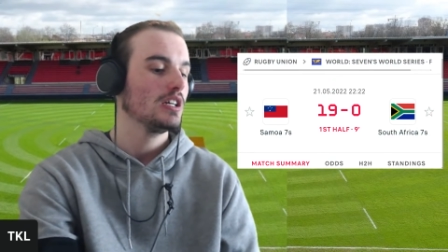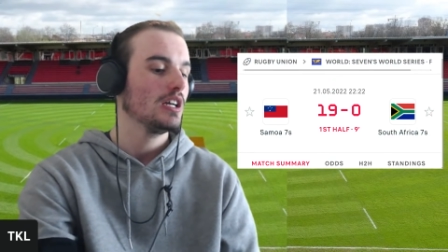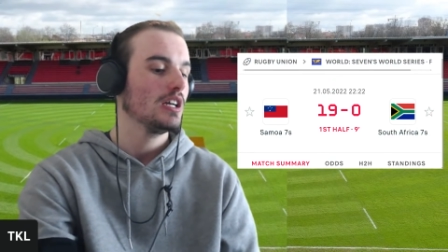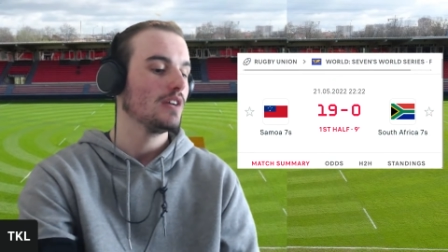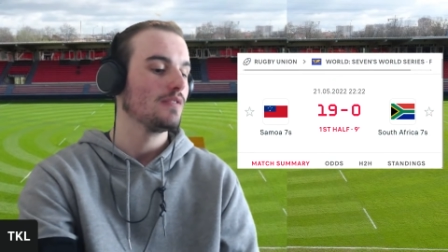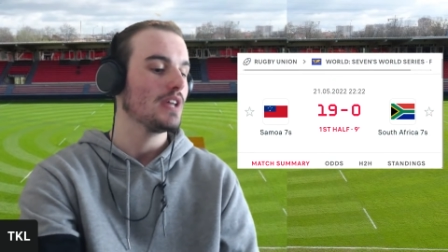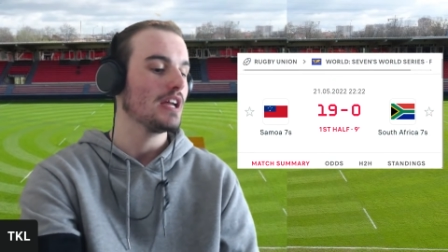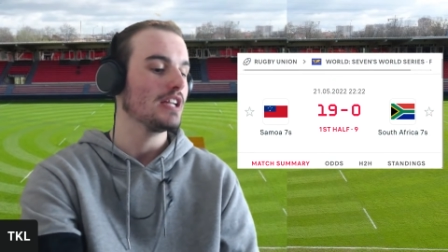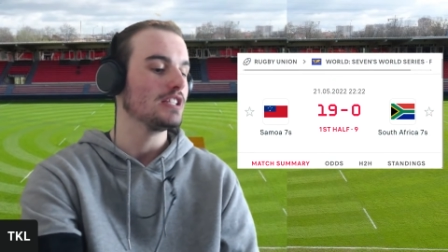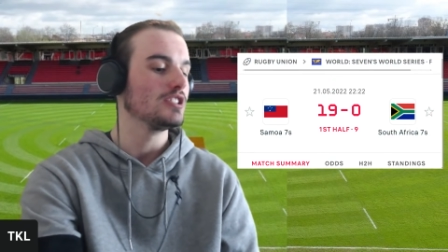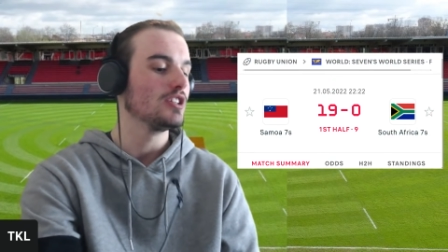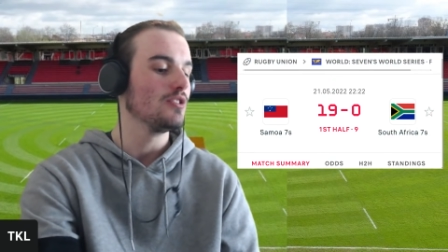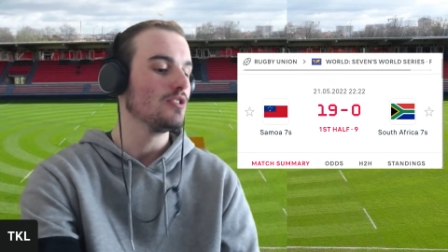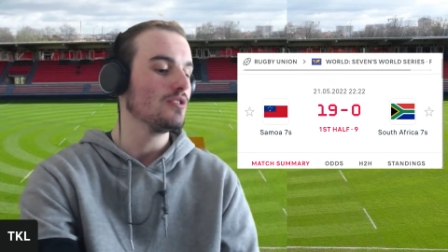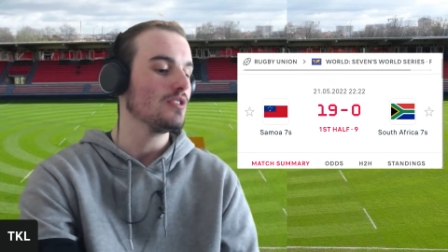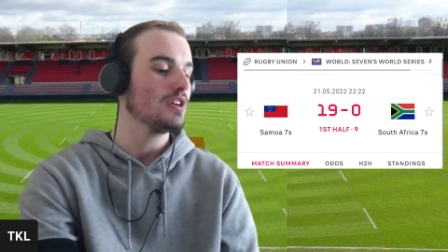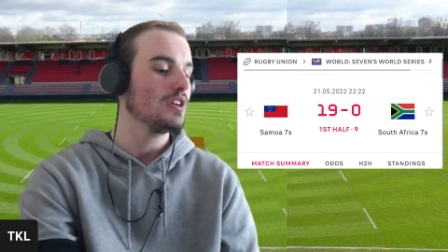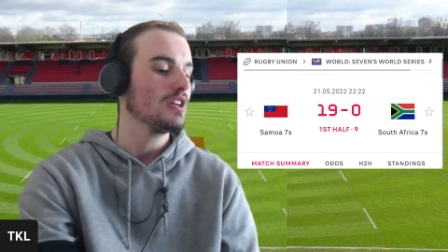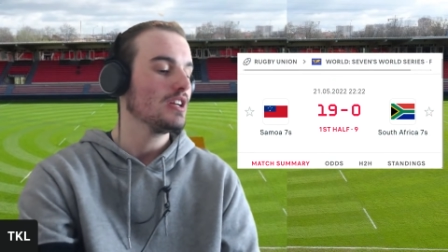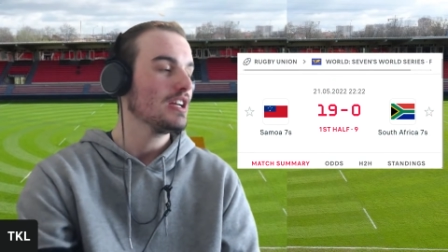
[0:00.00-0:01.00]
if they do
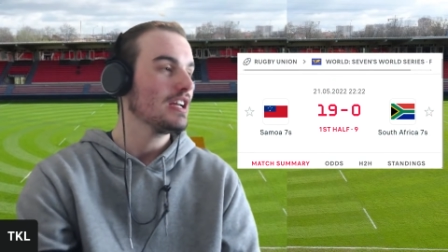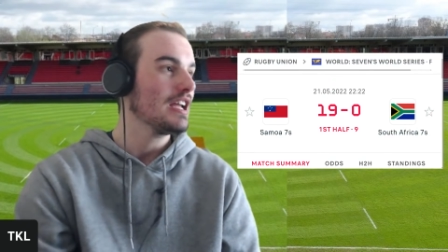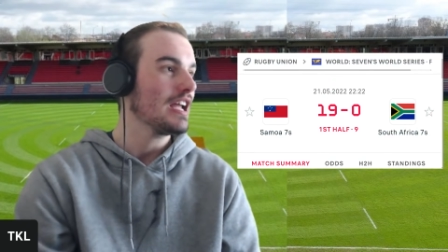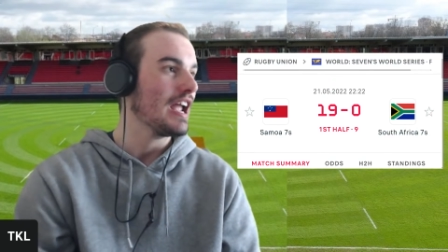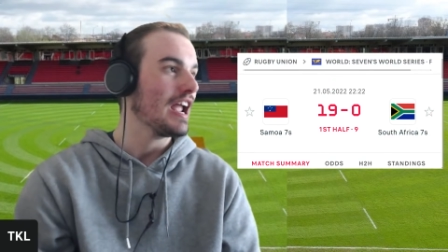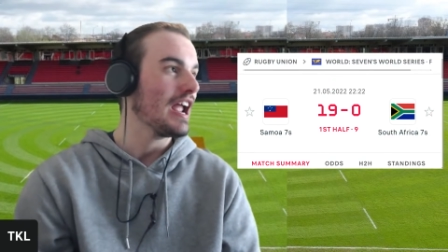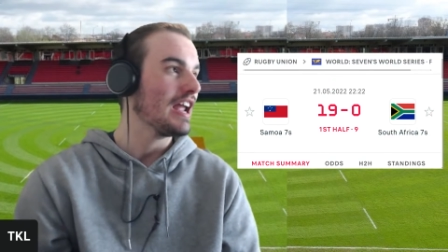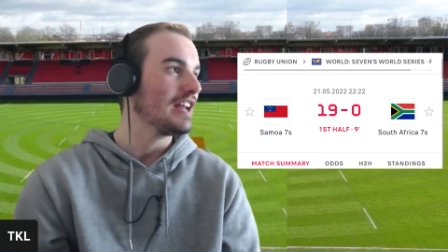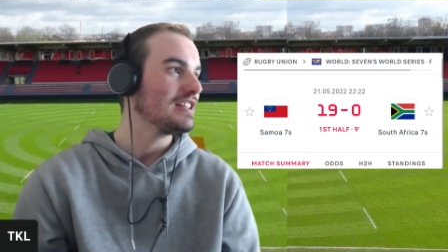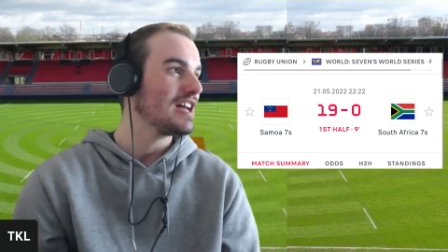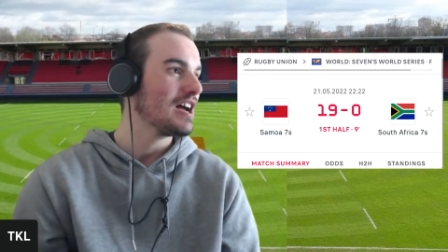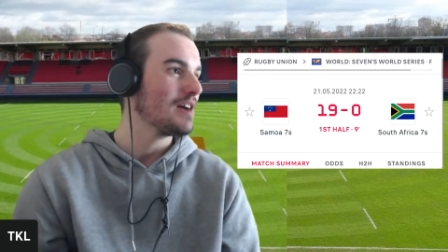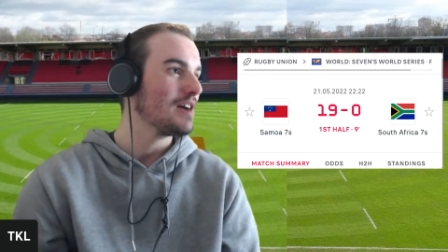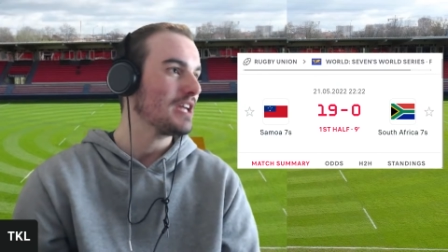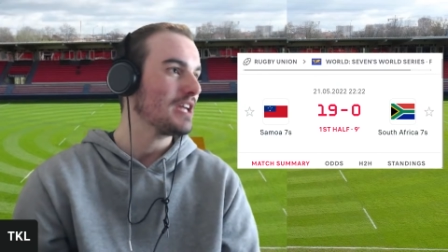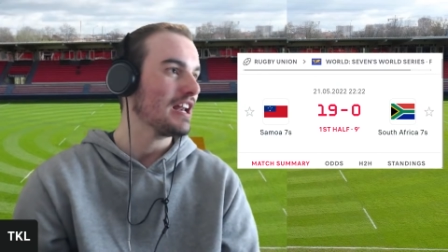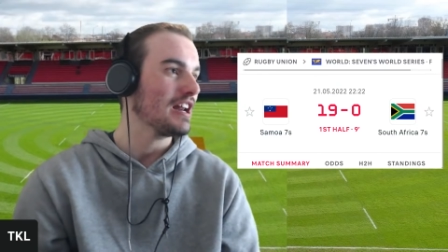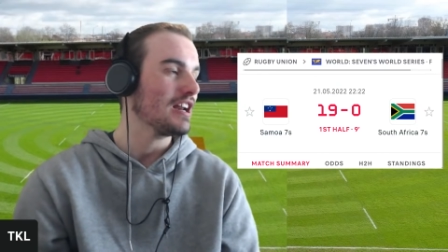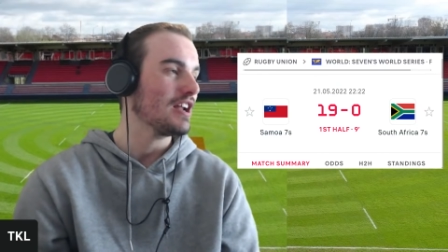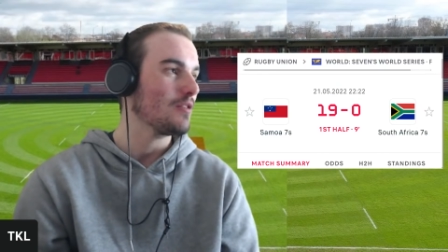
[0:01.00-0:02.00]
end up
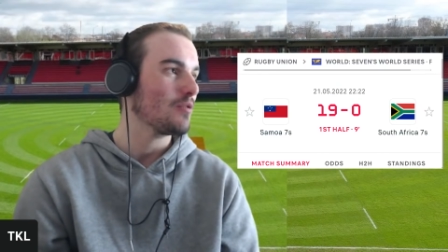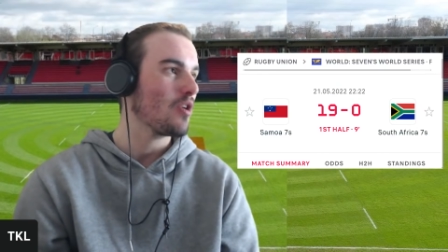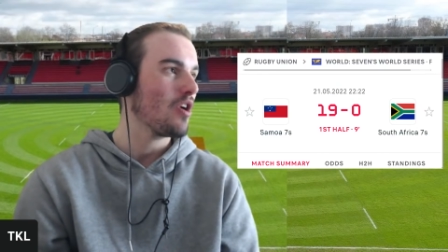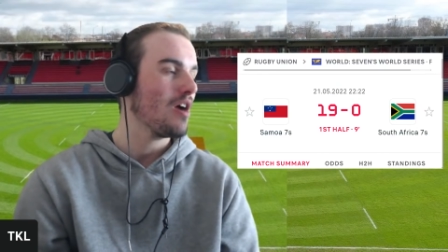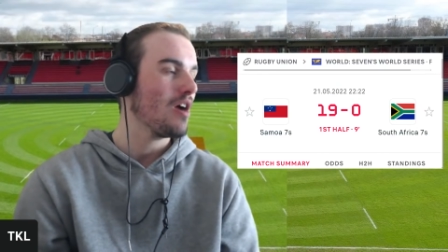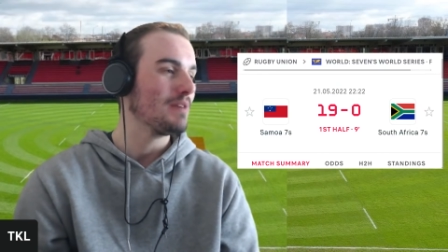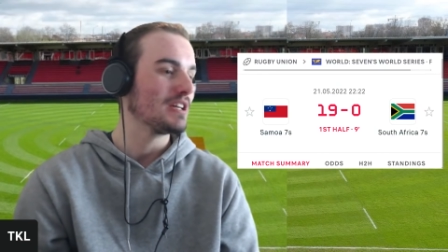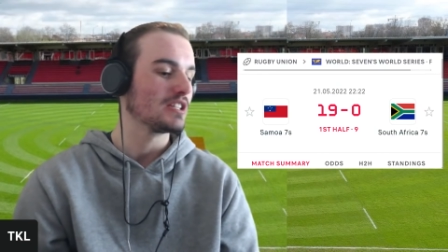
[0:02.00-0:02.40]
getting it right.